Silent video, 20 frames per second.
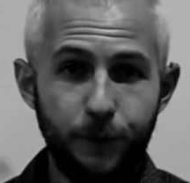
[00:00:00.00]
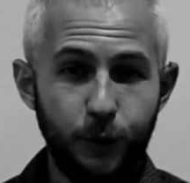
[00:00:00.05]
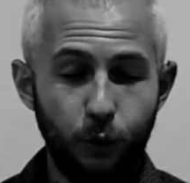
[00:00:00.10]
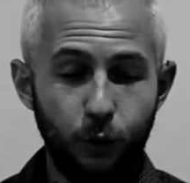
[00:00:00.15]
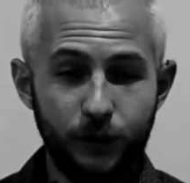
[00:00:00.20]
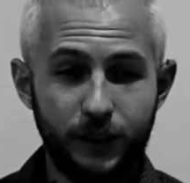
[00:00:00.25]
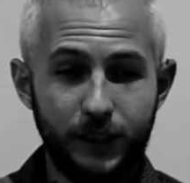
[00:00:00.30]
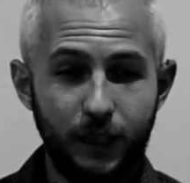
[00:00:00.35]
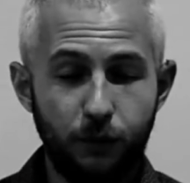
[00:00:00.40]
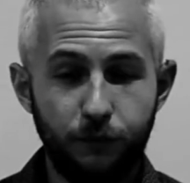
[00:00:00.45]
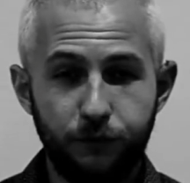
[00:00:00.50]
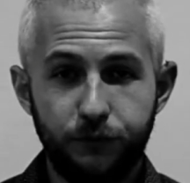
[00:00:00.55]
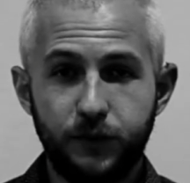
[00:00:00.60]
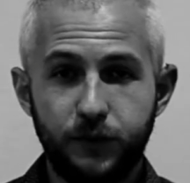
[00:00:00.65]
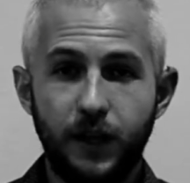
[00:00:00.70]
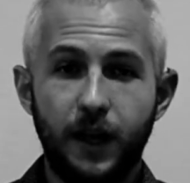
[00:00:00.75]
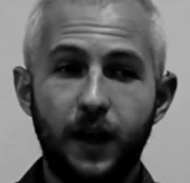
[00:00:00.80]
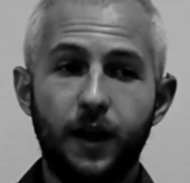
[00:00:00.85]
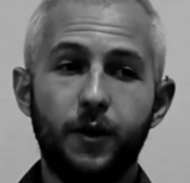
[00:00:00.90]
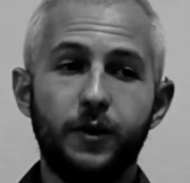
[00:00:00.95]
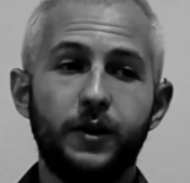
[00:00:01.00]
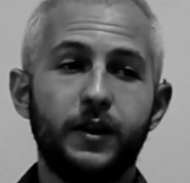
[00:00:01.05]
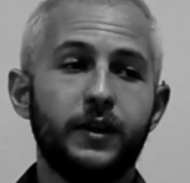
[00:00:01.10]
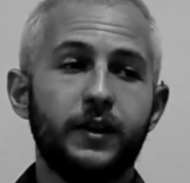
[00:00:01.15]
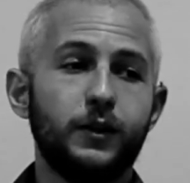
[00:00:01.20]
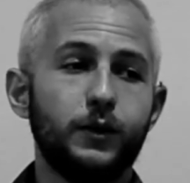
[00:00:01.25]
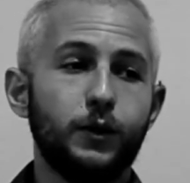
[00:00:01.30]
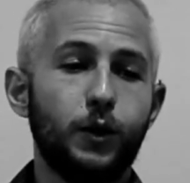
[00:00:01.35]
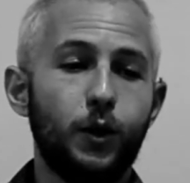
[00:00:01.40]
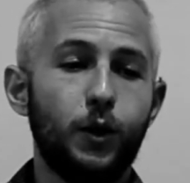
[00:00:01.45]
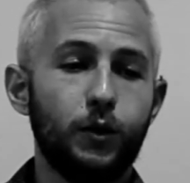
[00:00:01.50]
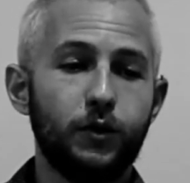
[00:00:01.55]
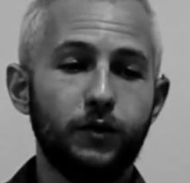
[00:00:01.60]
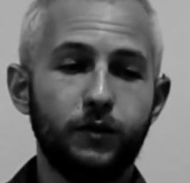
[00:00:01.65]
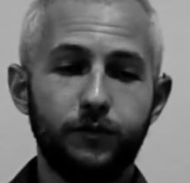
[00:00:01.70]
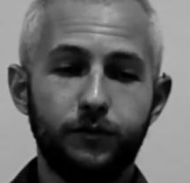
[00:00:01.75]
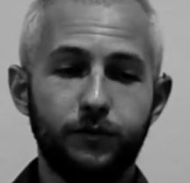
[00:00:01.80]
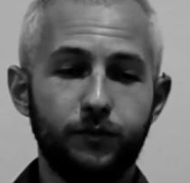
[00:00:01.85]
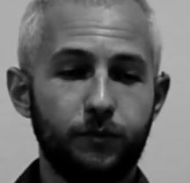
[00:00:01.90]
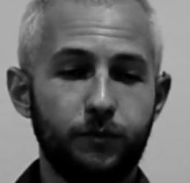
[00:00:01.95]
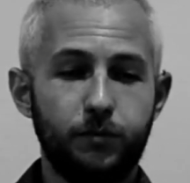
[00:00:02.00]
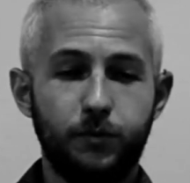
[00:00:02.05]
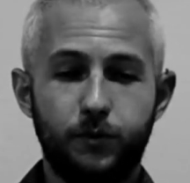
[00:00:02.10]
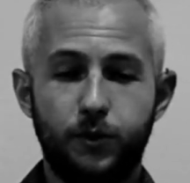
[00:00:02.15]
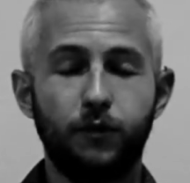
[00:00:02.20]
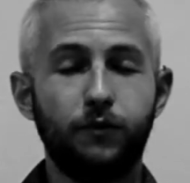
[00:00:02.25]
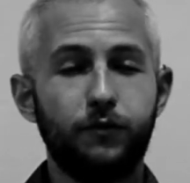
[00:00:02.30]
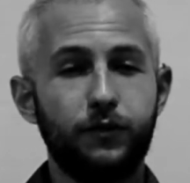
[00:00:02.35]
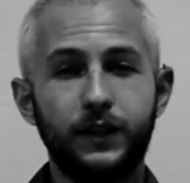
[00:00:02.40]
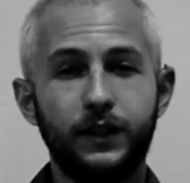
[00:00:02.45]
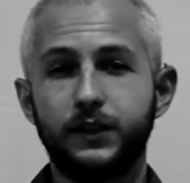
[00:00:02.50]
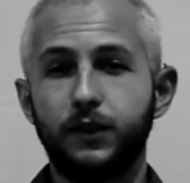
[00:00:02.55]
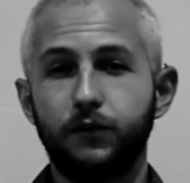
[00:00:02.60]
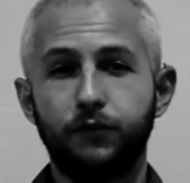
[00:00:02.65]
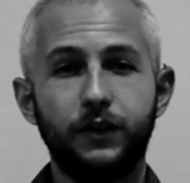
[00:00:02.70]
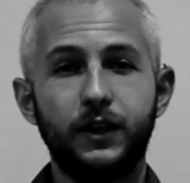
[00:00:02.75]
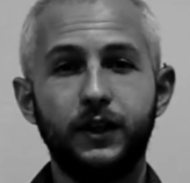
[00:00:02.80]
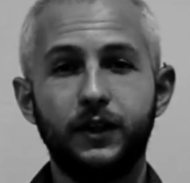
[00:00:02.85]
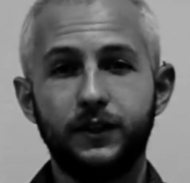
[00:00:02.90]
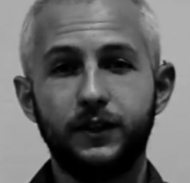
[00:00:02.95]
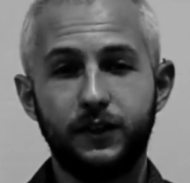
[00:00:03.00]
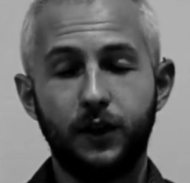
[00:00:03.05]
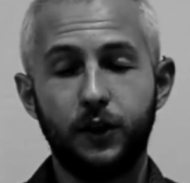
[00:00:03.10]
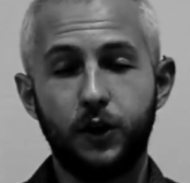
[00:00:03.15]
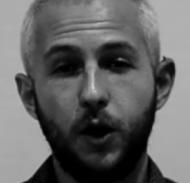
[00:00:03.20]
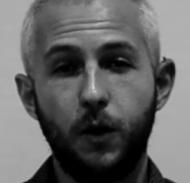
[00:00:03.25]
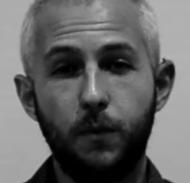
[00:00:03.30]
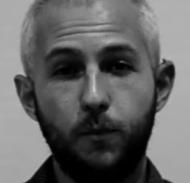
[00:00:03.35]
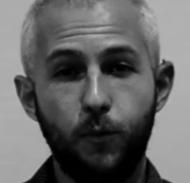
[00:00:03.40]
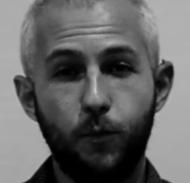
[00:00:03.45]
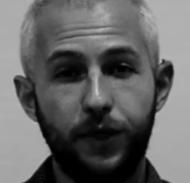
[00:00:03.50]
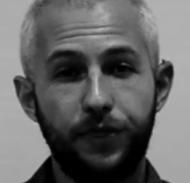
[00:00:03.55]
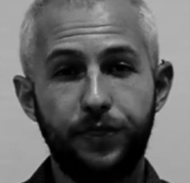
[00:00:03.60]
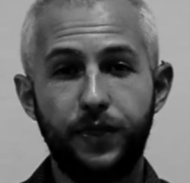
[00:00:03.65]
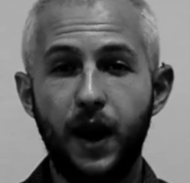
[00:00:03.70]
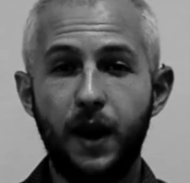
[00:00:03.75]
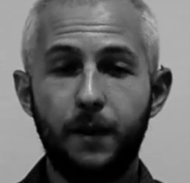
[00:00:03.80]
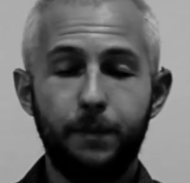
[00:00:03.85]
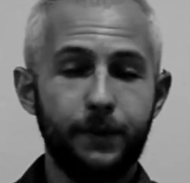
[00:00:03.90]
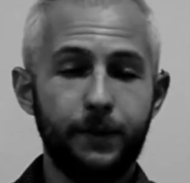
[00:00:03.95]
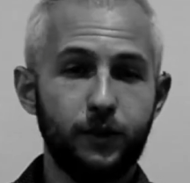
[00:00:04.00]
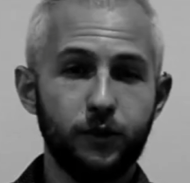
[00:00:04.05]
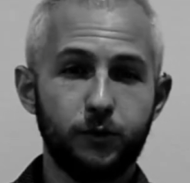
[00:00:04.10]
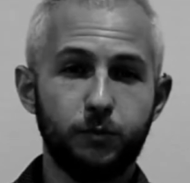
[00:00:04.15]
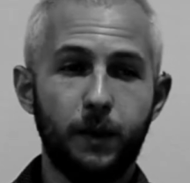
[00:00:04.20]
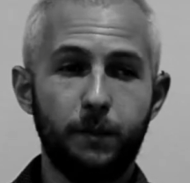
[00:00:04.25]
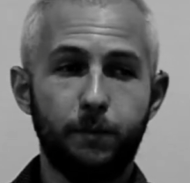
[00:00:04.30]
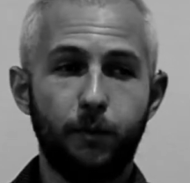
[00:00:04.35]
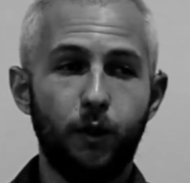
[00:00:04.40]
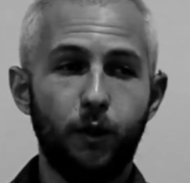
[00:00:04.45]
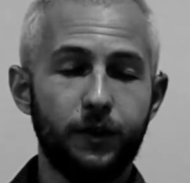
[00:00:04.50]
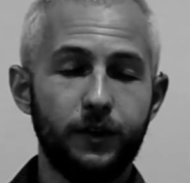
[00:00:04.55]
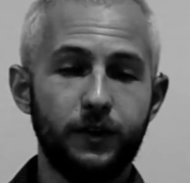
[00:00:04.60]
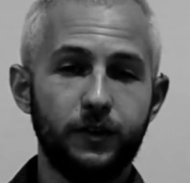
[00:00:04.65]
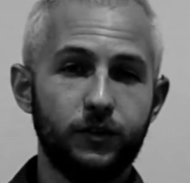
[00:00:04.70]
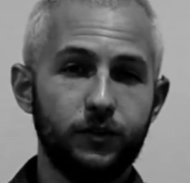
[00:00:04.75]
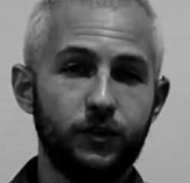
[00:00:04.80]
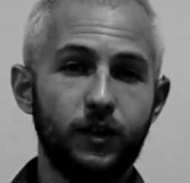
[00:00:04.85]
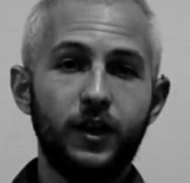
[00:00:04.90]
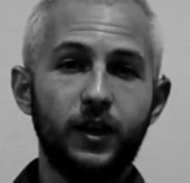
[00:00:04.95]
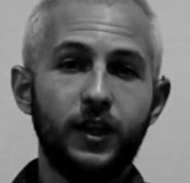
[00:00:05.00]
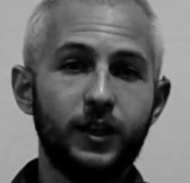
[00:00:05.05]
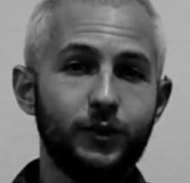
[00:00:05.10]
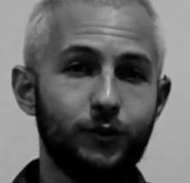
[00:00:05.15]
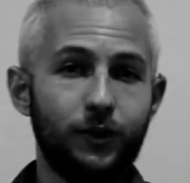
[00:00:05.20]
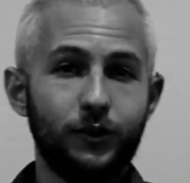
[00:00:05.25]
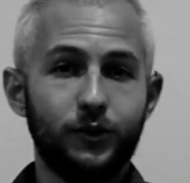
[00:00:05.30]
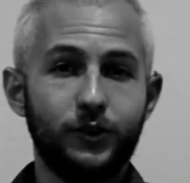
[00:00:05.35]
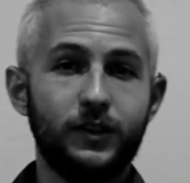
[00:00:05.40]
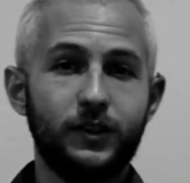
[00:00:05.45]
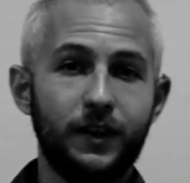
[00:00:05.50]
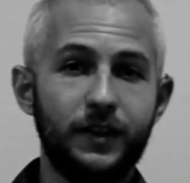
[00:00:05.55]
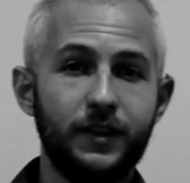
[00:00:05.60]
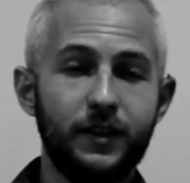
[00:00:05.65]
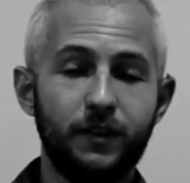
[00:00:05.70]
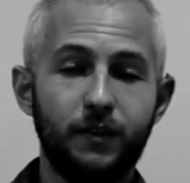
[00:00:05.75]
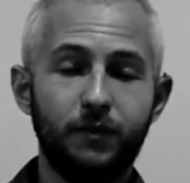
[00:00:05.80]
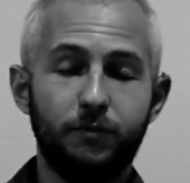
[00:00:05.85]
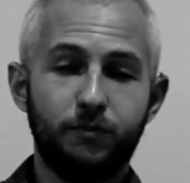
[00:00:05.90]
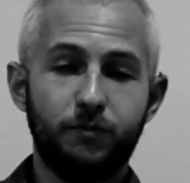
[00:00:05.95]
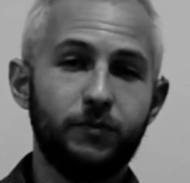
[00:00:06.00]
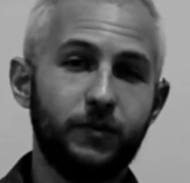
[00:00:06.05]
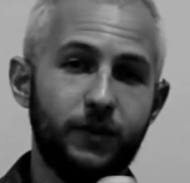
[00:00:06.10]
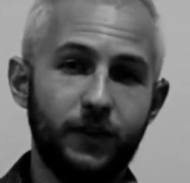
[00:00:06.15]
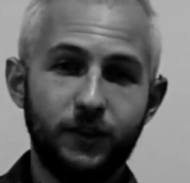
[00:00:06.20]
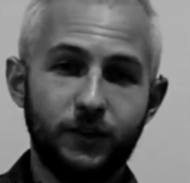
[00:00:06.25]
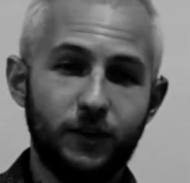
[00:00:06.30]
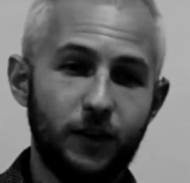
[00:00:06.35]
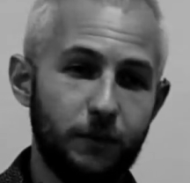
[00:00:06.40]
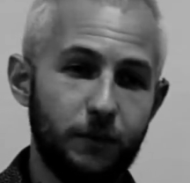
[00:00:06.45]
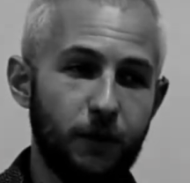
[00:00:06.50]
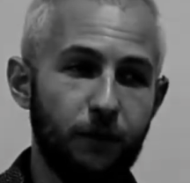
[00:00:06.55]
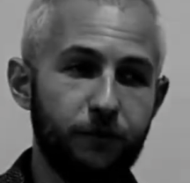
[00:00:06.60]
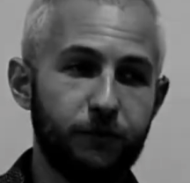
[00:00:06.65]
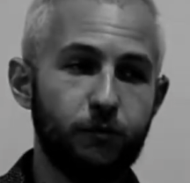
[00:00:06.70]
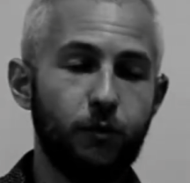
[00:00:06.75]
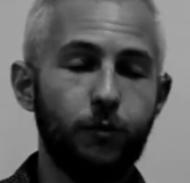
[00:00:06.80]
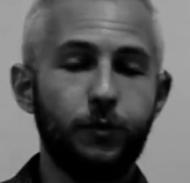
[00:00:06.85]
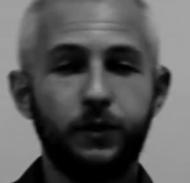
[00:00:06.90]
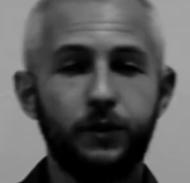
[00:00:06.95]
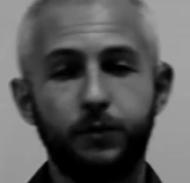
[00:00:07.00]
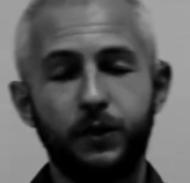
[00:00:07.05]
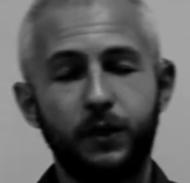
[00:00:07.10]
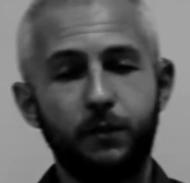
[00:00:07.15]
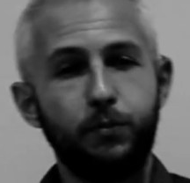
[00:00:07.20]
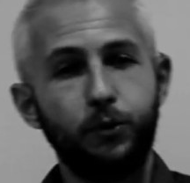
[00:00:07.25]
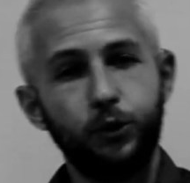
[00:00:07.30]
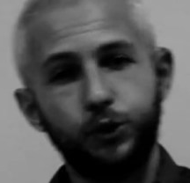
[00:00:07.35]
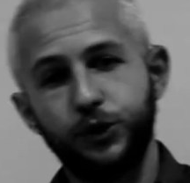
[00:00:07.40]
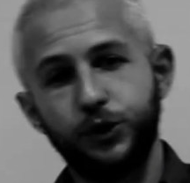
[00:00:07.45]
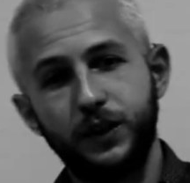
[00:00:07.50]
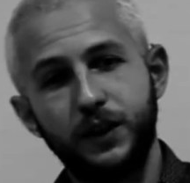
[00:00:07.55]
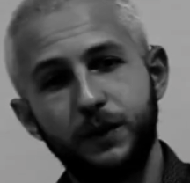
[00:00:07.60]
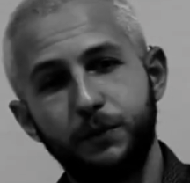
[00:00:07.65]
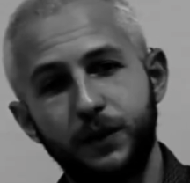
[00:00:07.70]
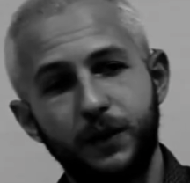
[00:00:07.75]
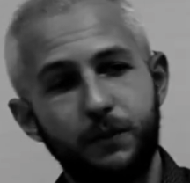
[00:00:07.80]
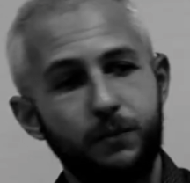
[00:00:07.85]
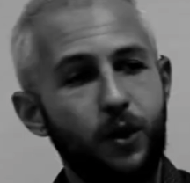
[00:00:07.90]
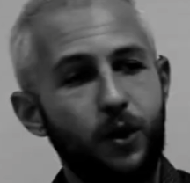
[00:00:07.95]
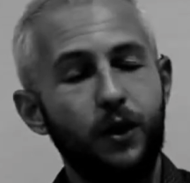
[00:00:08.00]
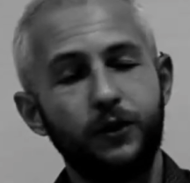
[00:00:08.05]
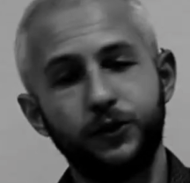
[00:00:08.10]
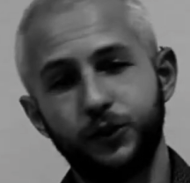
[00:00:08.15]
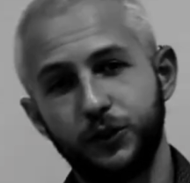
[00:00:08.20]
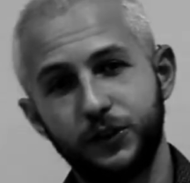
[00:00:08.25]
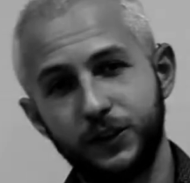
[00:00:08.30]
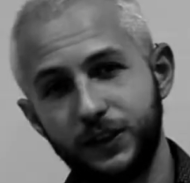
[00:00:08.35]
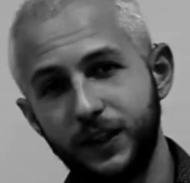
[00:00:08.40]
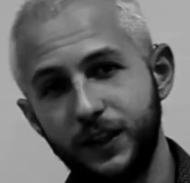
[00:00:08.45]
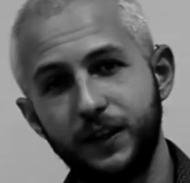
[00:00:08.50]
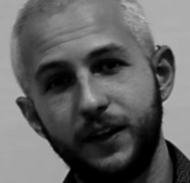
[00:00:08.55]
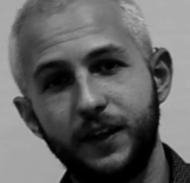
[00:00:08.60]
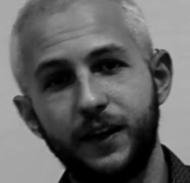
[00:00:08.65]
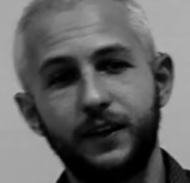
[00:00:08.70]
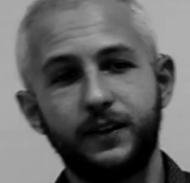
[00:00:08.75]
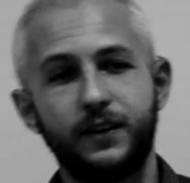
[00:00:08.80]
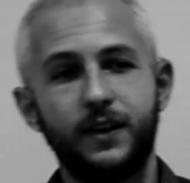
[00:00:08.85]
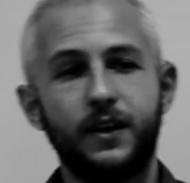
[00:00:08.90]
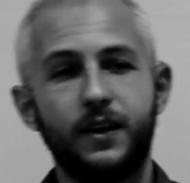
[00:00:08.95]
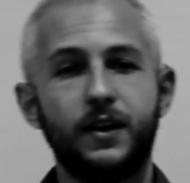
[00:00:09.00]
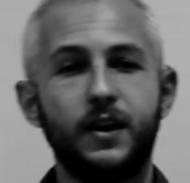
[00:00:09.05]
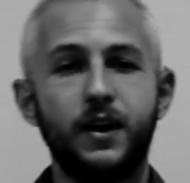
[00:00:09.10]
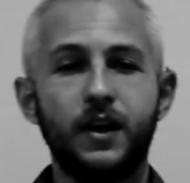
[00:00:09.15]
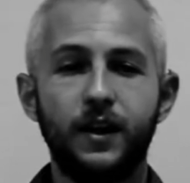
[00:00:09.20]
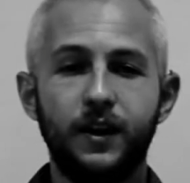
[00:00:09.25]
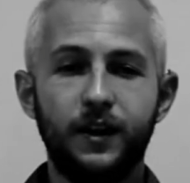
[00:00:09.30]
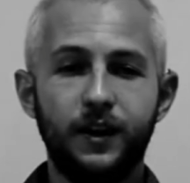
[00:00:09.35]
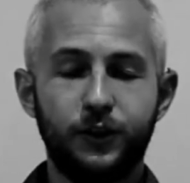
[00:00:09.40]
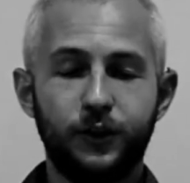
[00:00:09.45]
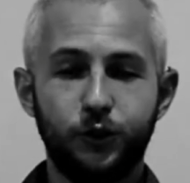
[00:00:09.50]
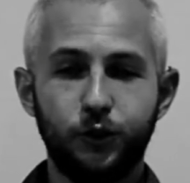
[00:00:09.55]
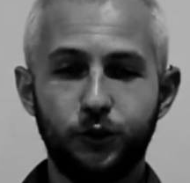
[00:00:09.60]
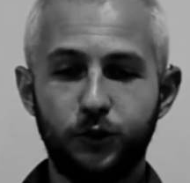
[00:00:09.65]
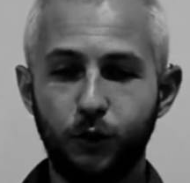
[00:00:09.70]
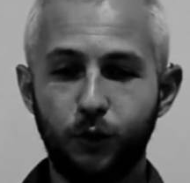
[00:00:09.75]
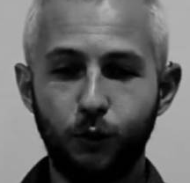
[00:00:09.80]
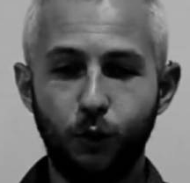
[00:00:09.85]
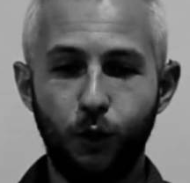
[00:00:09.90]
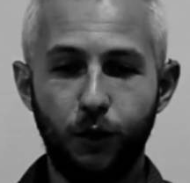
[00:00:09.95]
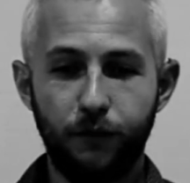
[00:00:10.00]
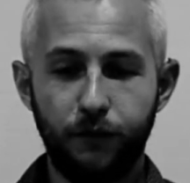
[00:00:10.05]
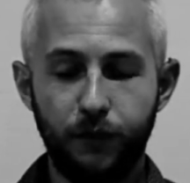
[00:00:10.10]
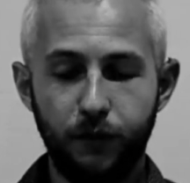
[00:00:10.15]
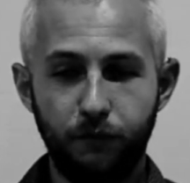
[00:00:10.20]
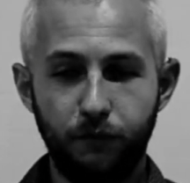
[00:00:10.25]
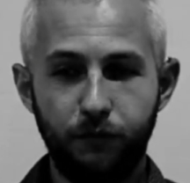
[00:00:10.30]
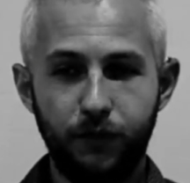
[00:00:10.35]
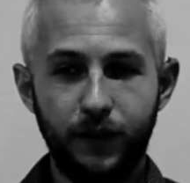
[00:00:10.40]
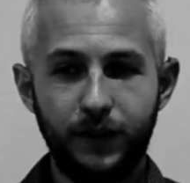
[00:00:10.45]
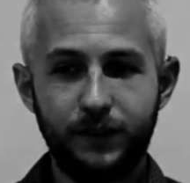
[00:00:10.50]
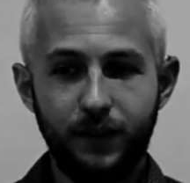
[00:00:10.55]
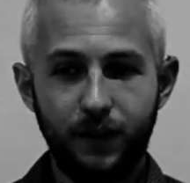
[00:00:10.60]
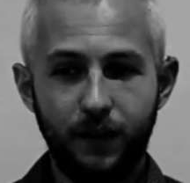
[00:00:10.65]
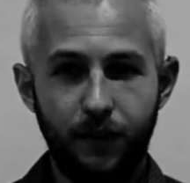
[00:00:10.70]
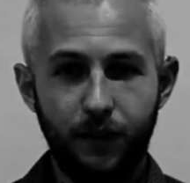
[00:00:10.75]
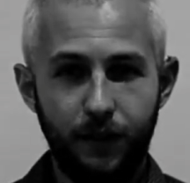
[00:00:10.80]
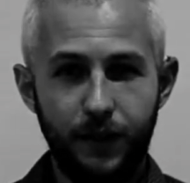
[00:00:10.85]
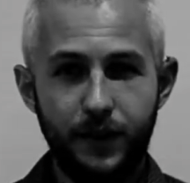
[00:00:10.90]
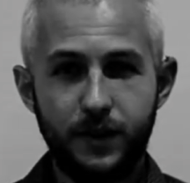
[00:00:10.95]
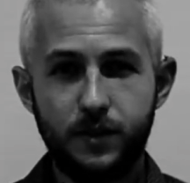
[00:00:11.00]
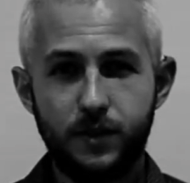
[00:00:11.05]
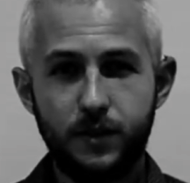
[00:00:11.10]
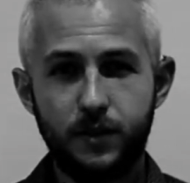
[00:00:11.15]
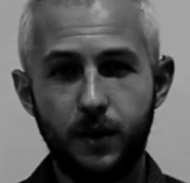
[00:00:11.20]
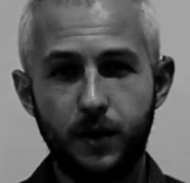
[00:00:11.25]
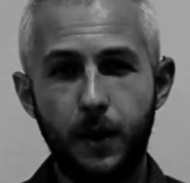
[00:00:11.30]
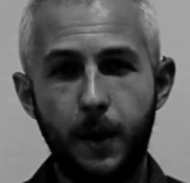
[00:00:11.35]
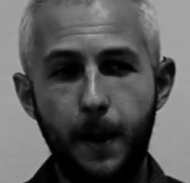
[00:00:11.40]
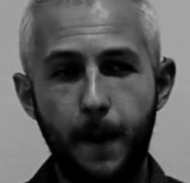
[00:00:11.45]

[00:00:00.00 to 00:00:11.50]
self-doubt, and a lot of conflicted feelings that come with that, because my body is trying to stay in the things that I'm comfortable with, but I'm pushing it, but I'm not succeeding, and then it's just a lot of conflicting things.